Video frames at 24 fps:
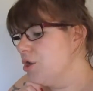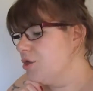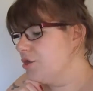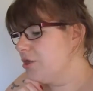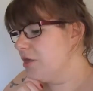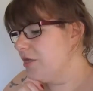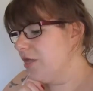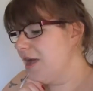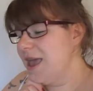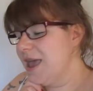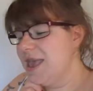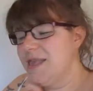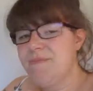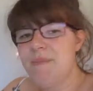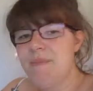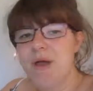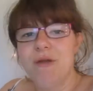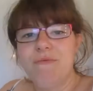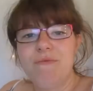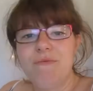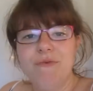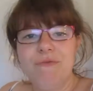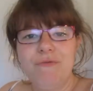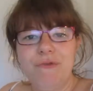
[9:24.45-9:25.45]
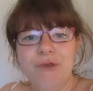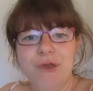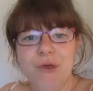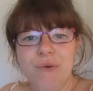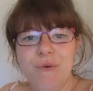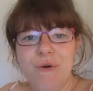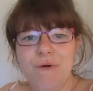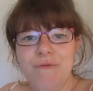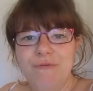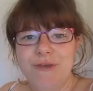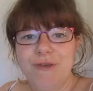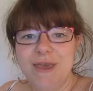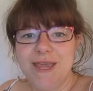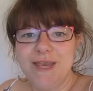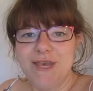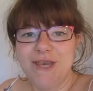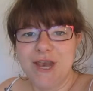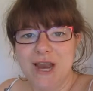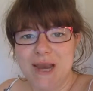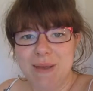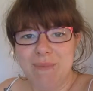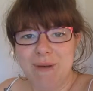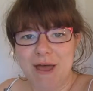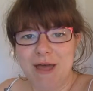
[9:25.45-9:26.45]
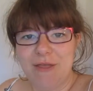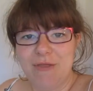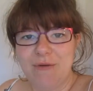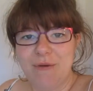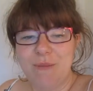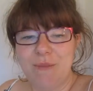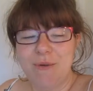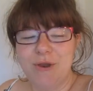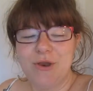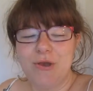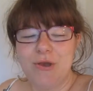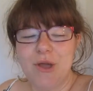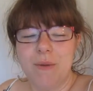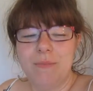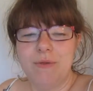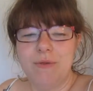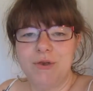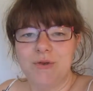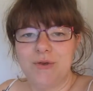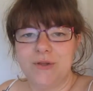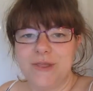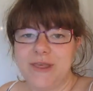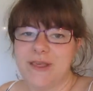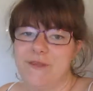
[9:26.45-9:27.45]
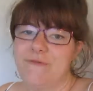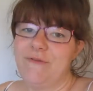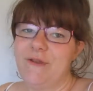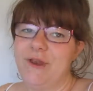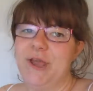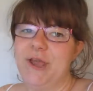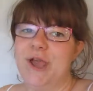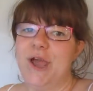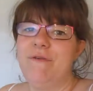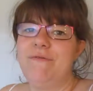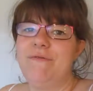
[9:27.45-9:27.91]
So that is my review of the Jelly Bath Bomb. I do hope you enjoyed this video.